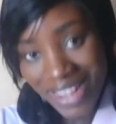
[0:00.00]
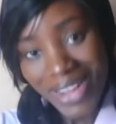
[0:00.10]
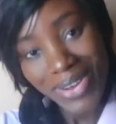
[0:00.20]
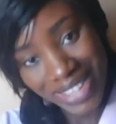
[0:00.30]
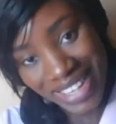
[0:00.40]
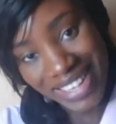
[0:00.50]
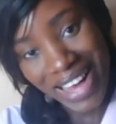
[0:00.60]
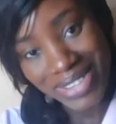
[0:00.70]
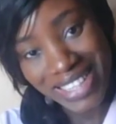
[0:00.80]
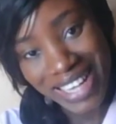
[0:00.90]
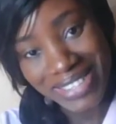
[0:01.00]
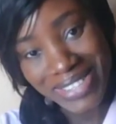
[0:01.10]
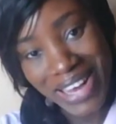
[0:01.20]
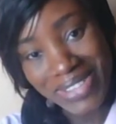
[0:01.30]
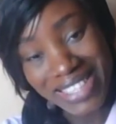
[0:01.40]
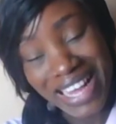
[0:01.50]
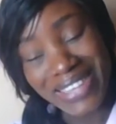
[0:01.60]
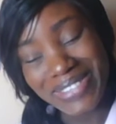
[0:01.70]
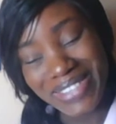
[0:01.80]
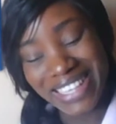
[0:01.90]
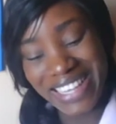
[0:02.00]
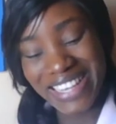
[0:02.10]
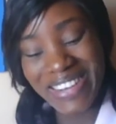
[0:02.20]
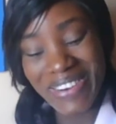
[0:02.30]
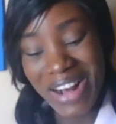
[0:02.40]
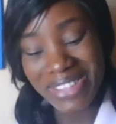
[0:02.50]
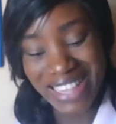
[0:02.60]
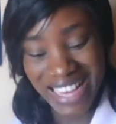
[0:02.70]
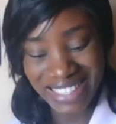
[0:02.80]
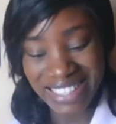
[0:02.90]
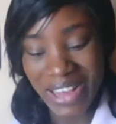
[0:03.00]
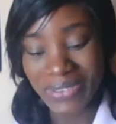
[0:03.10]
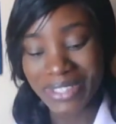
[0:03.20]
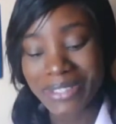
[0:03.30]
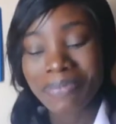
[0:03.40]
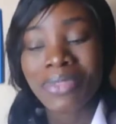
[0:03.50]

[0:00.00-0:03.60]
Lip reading: Okay, how did that look? How did that sound?